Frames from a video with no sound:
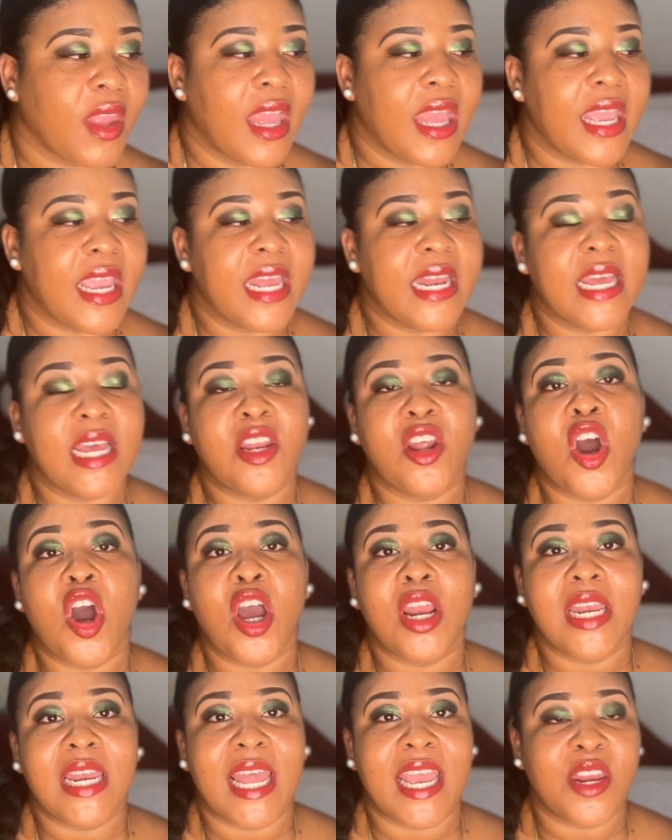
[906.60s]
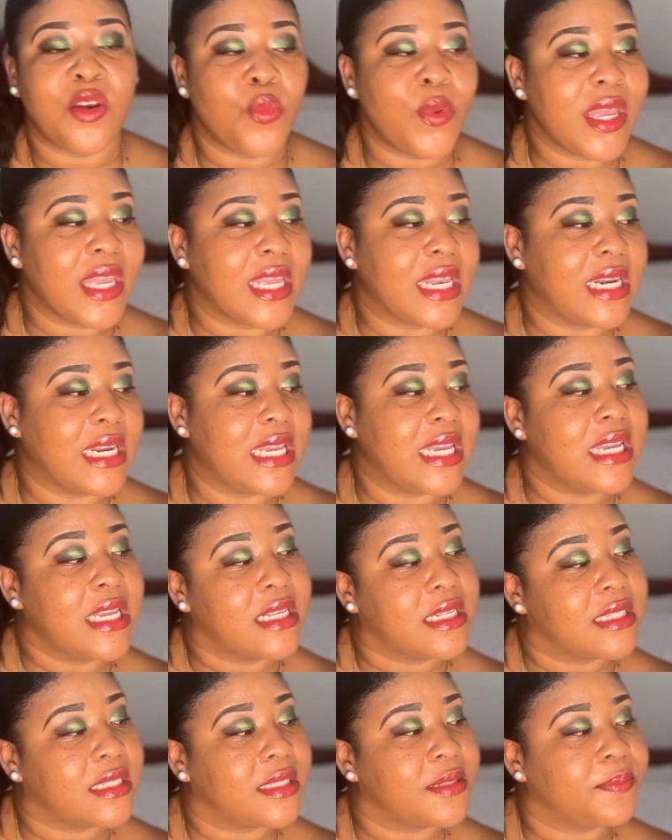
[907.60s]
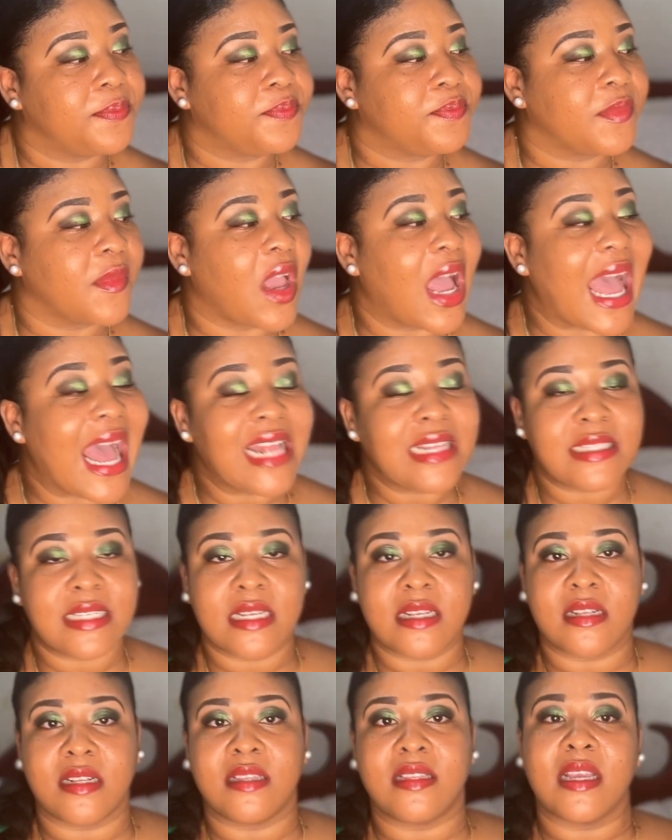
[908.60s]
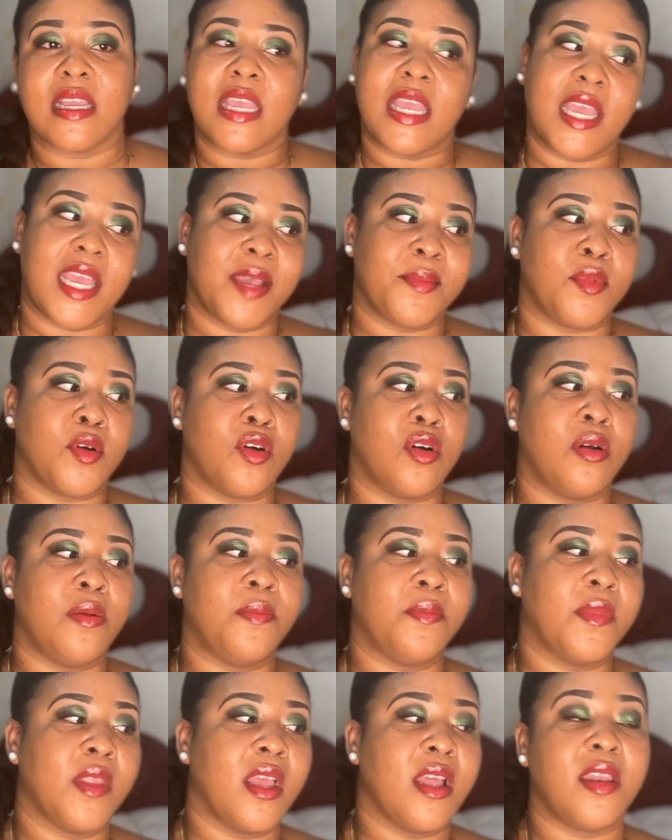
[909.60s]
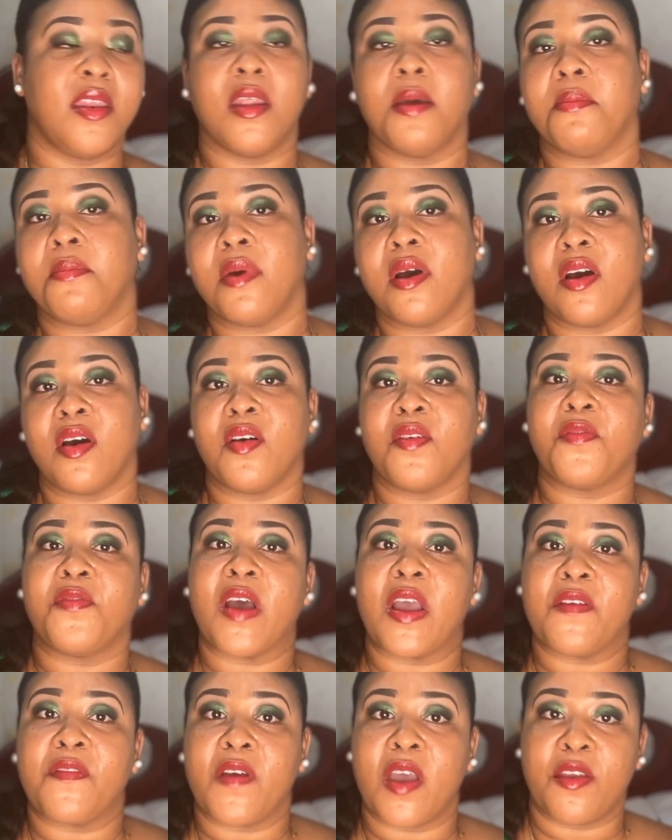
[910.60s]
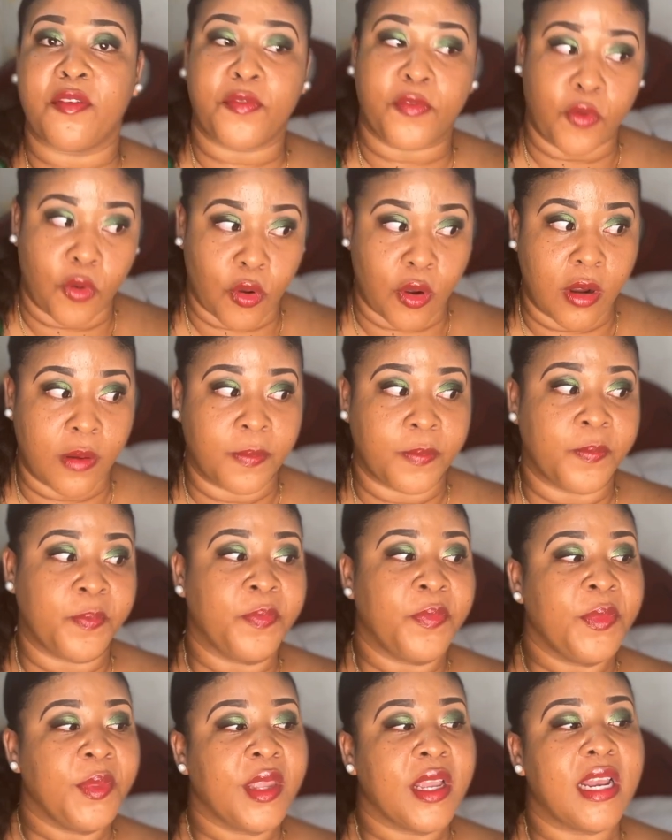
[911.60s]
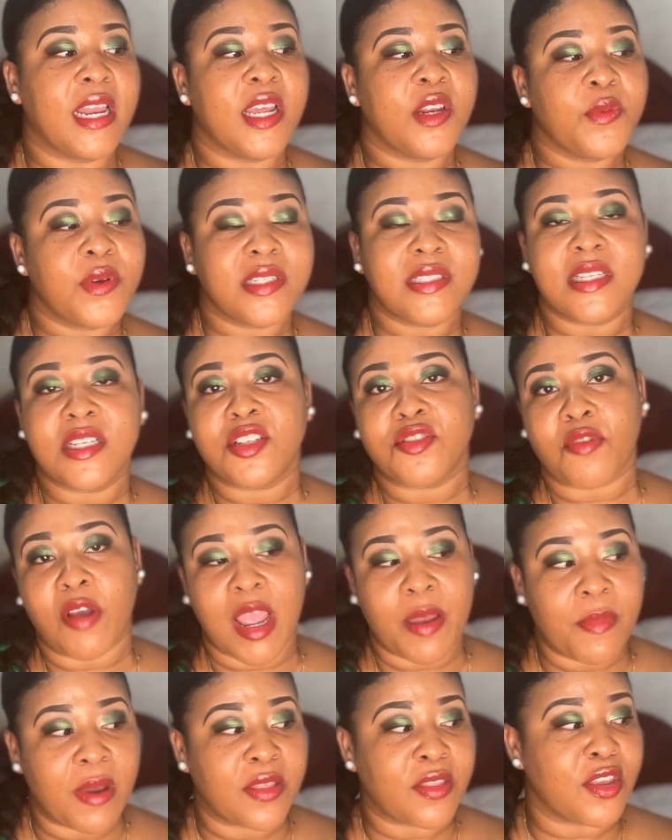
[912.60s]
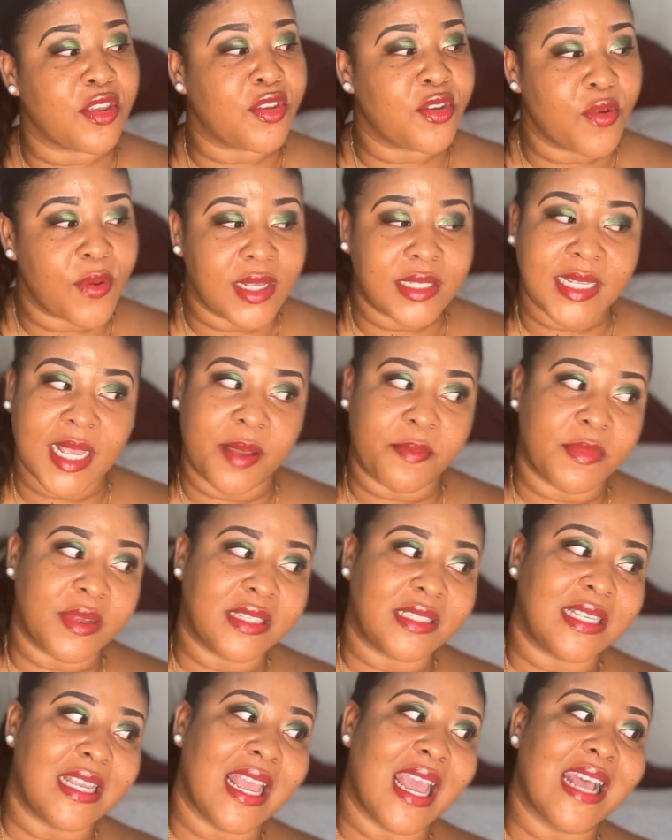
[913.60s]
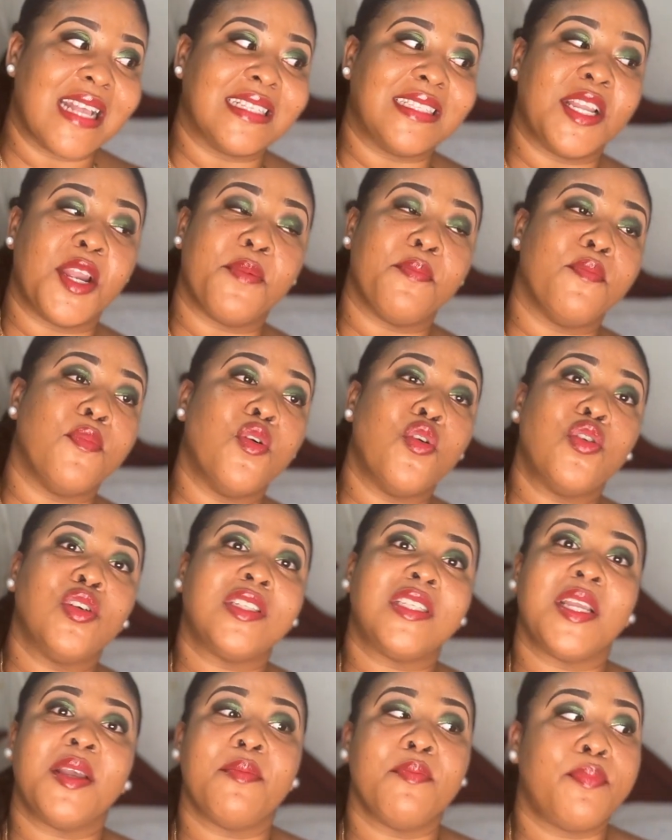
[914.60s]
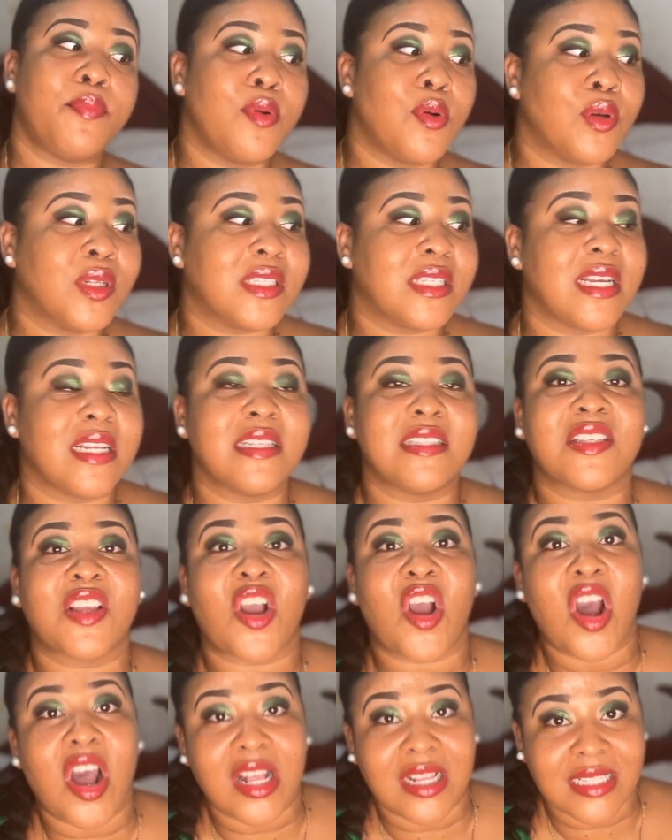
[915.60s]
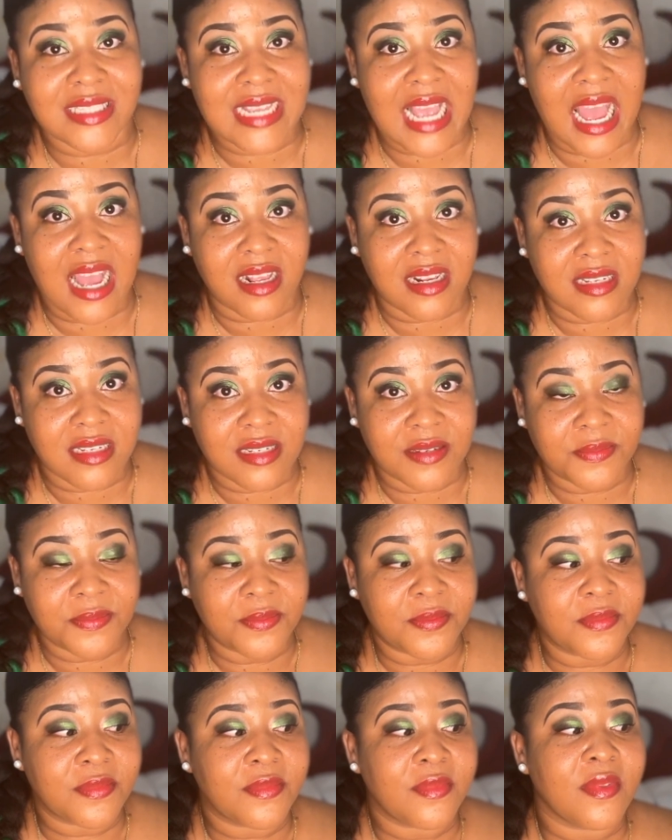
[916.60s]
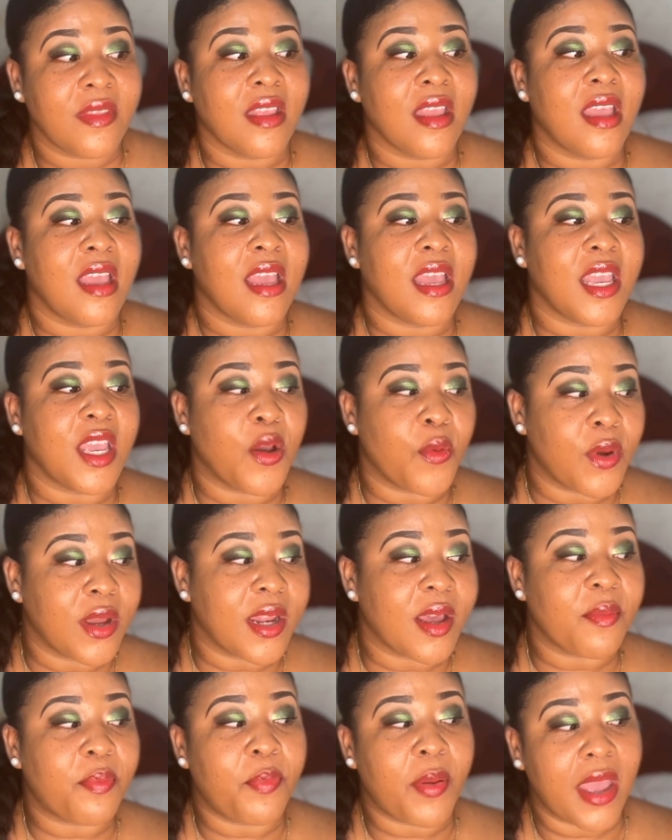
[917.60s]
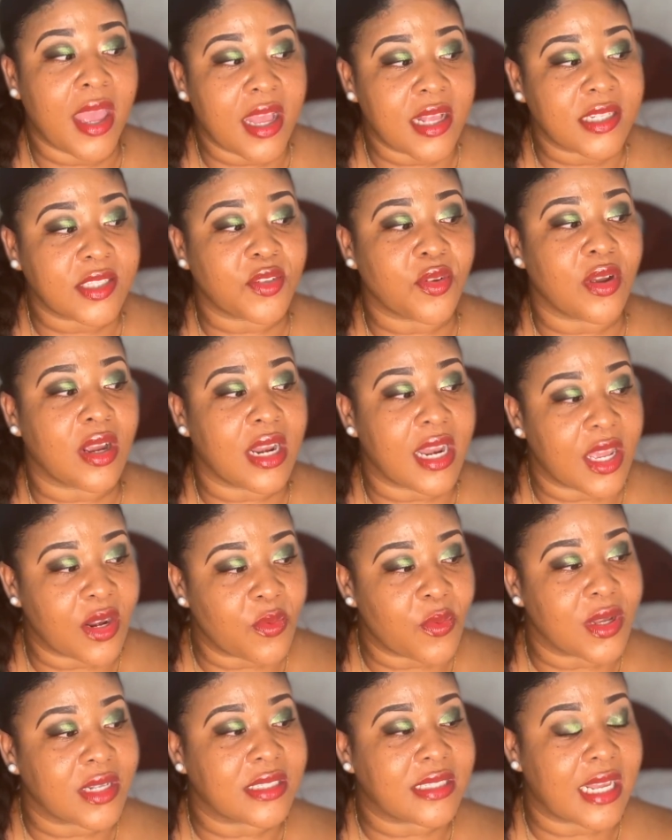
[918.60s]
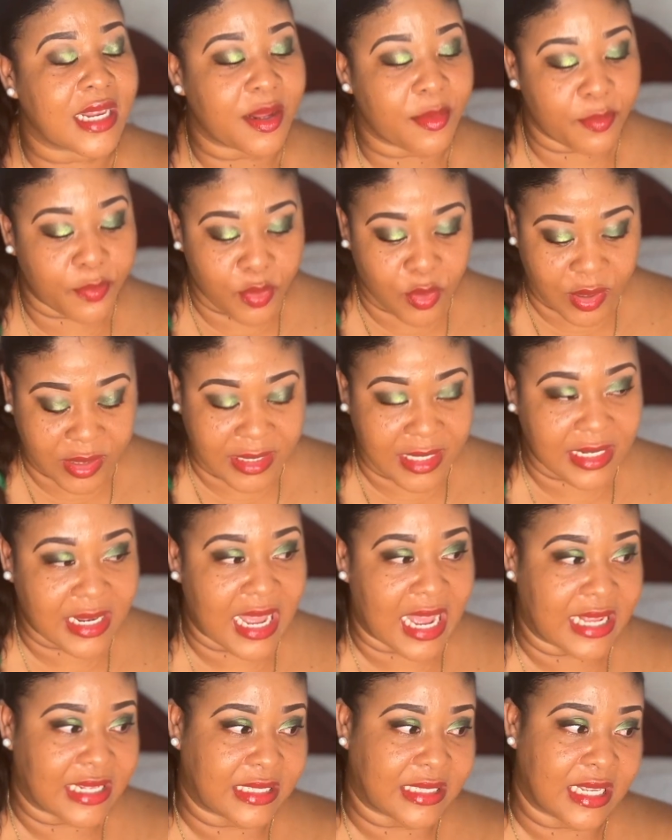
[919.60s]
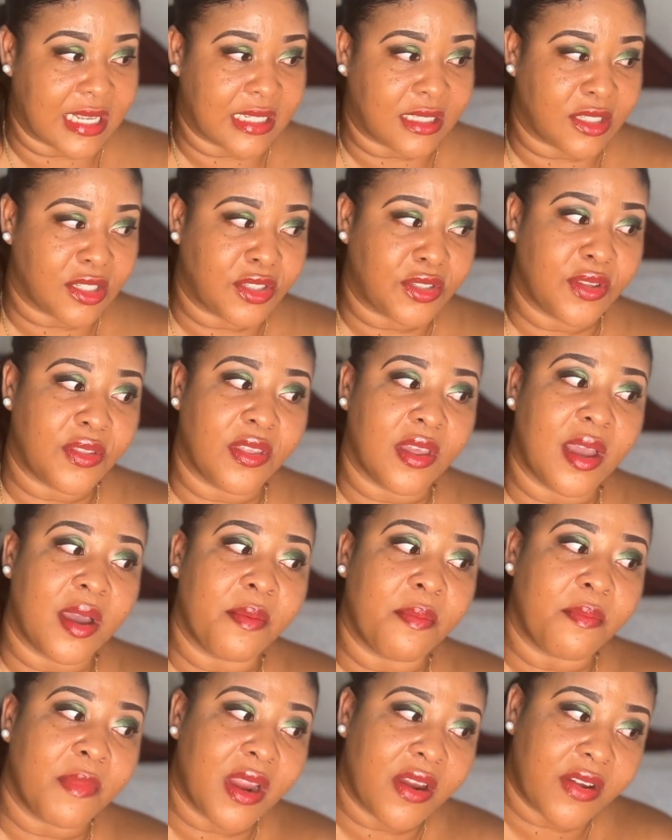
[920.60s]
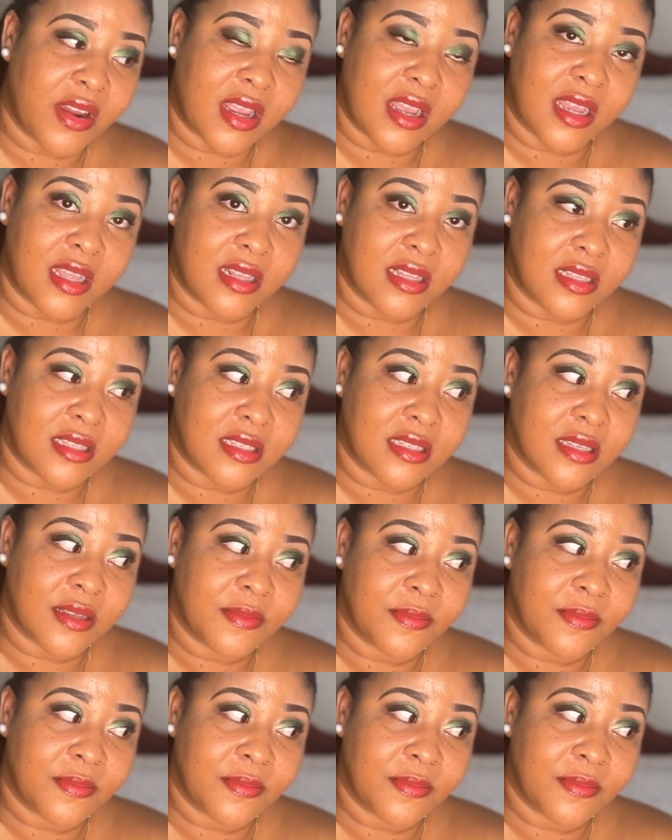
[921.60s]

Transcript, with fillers: In an online WikiLeaks article, The Cable, number 554, Glenn was described by the US Embassy as their most important contact. It would appear though Glenn was an important asset to the Americans.